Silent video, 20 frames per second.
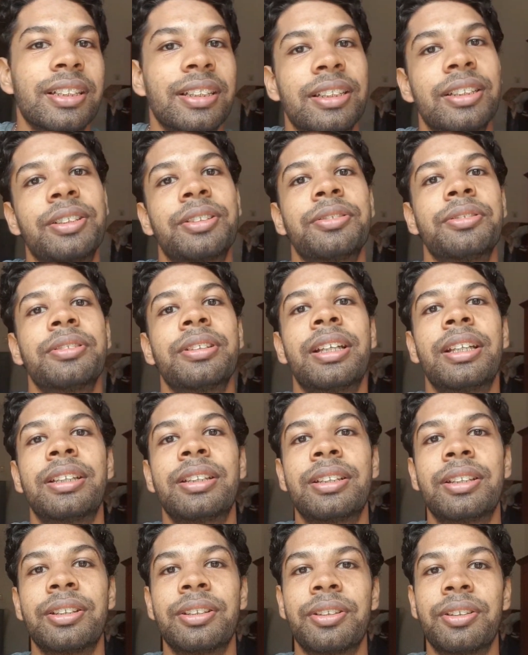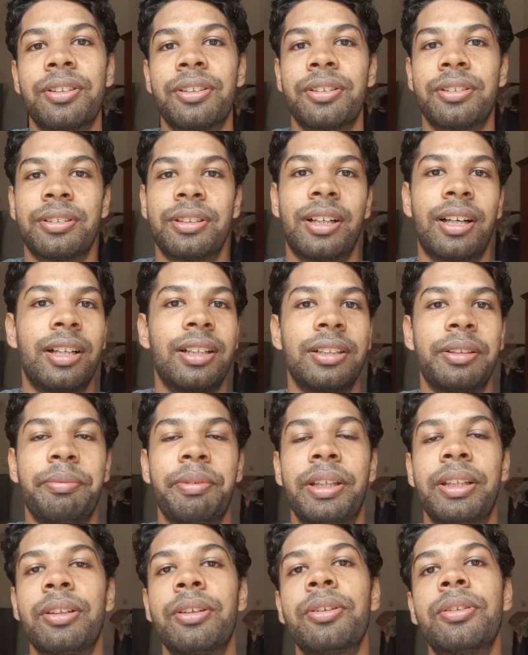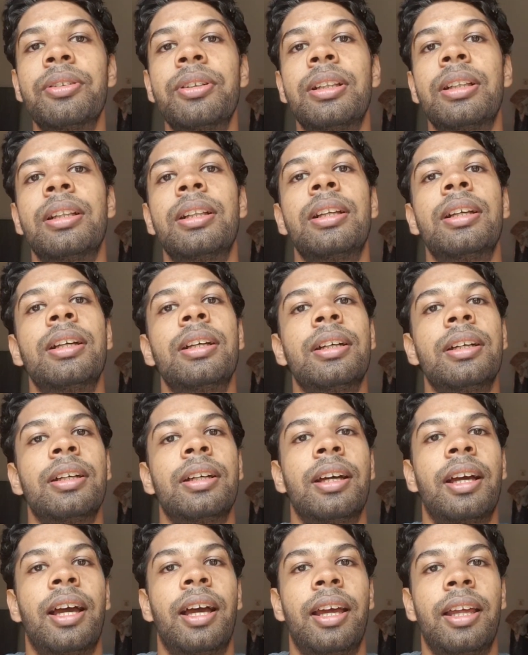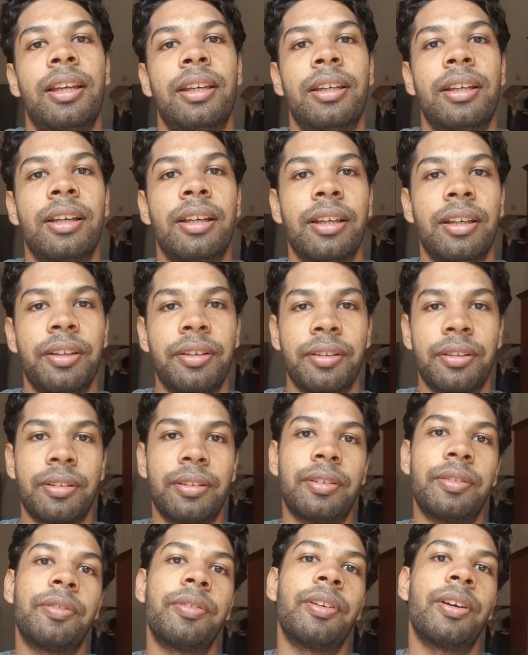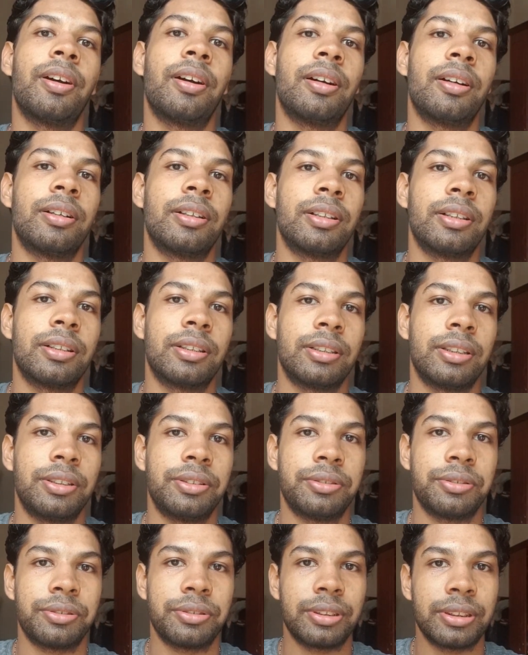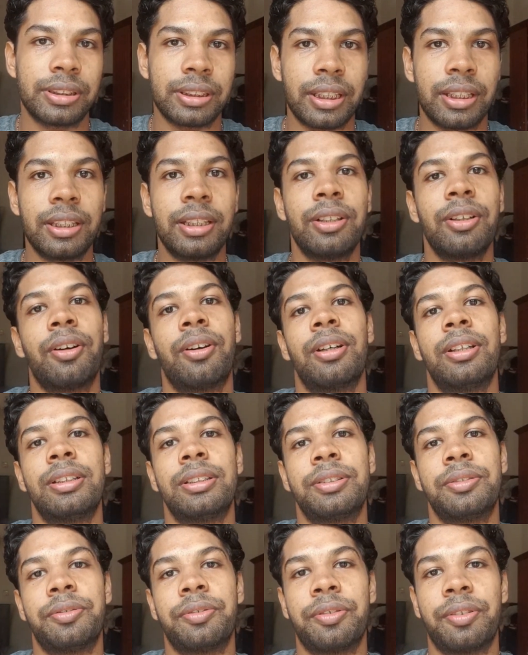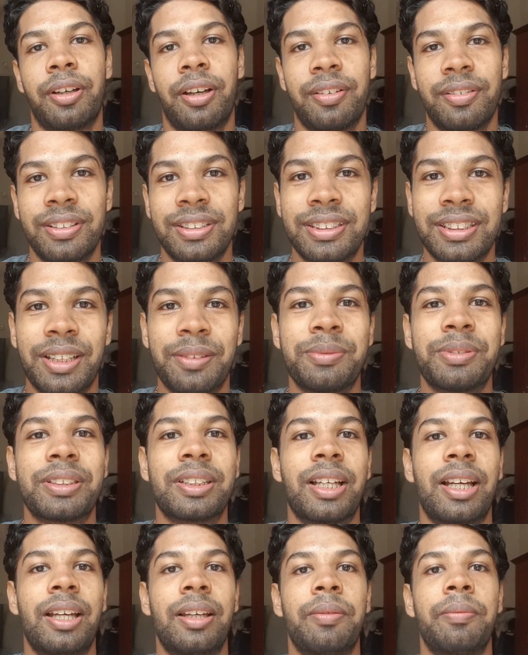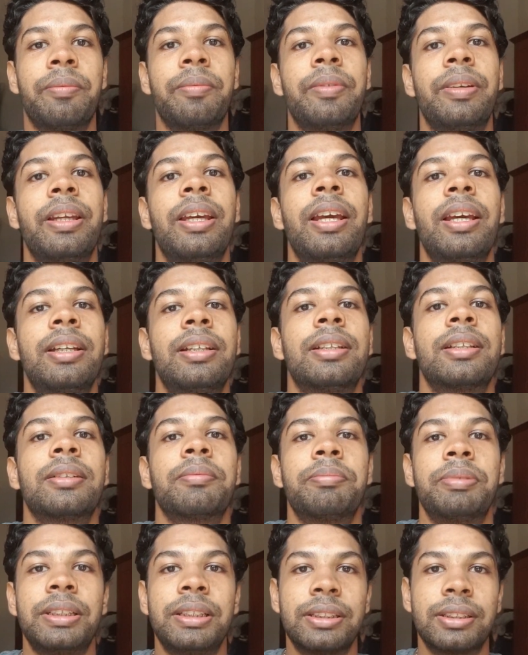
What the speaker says: to get to your ultimate goal. And if you are new to the channel, or else if you haven't subscribed yet, please